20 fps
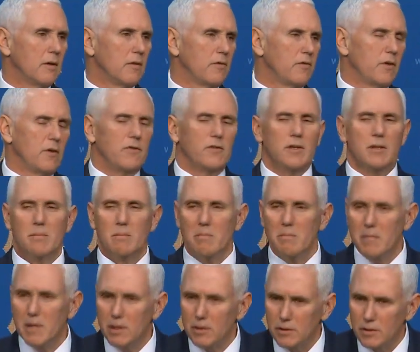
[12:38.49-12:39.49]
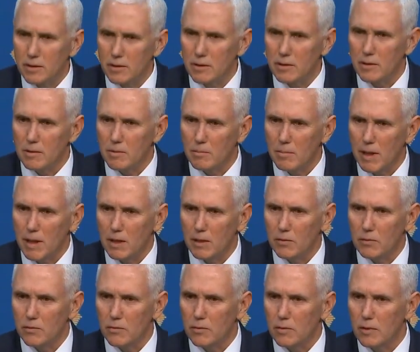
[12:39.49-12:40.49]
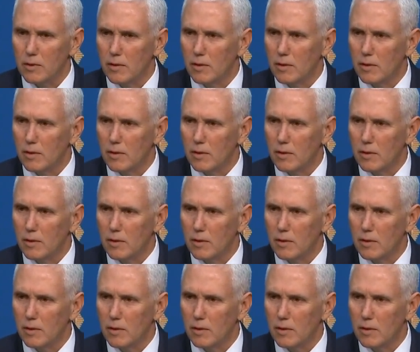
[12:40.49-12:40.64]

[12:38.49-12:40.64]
50 million pounds